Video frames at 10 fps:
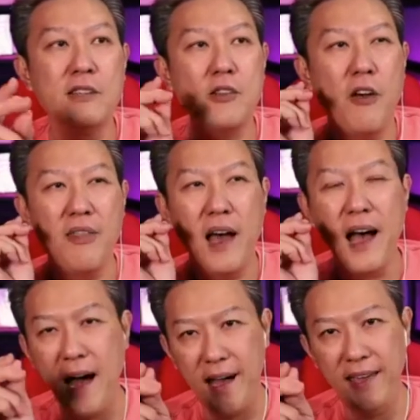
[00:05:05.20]
on the
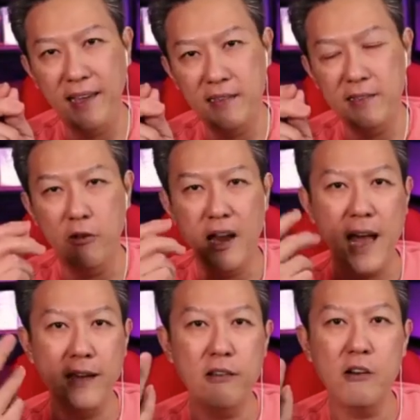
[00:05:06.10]
eyes, on
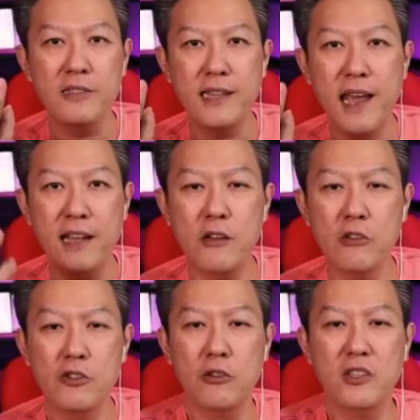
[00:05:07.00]
eye contacts,
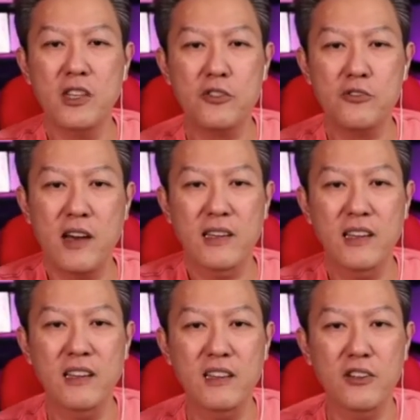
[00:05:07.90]
on shoulder
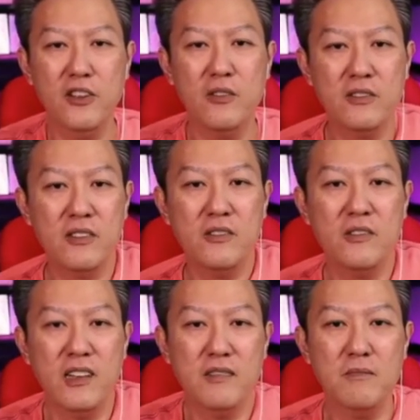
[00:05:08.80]
shrugging, so
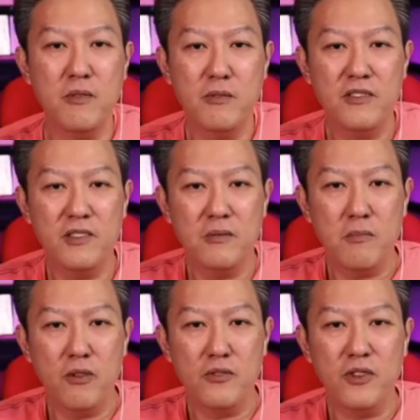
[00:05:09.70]
when both
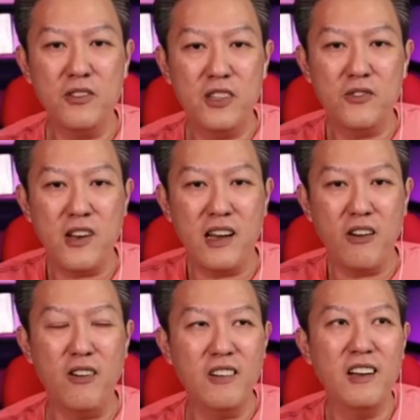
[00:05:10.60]
shoulders shrug,
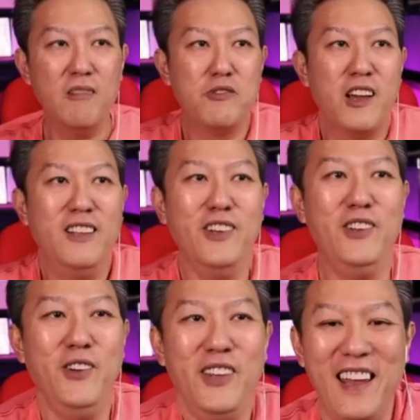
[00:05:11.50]
or I'm trying to
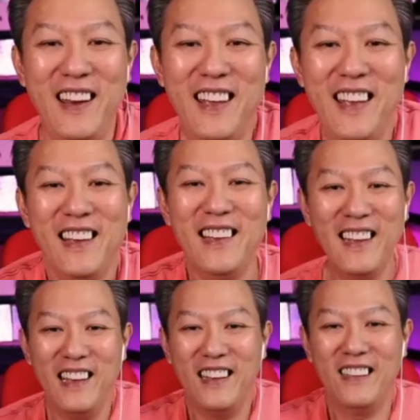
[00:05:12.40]
do that,
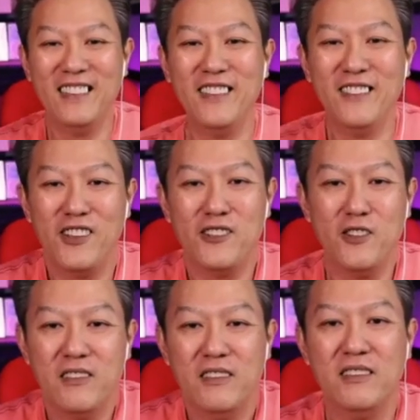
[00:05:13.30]
like, not
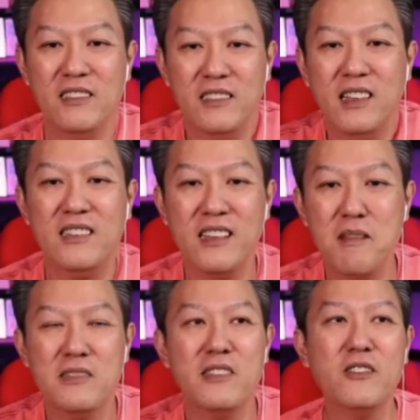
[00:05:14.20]
so, doesn't
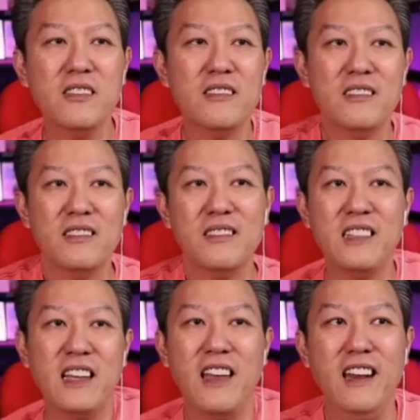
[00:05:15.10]
come so
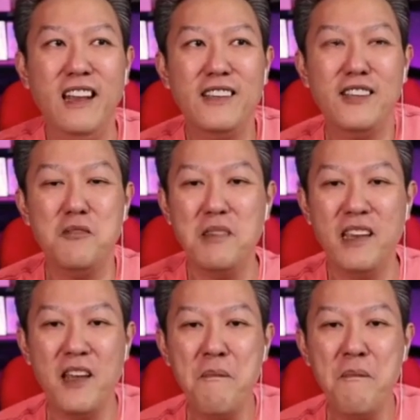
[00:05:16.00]
second nature to me, huh?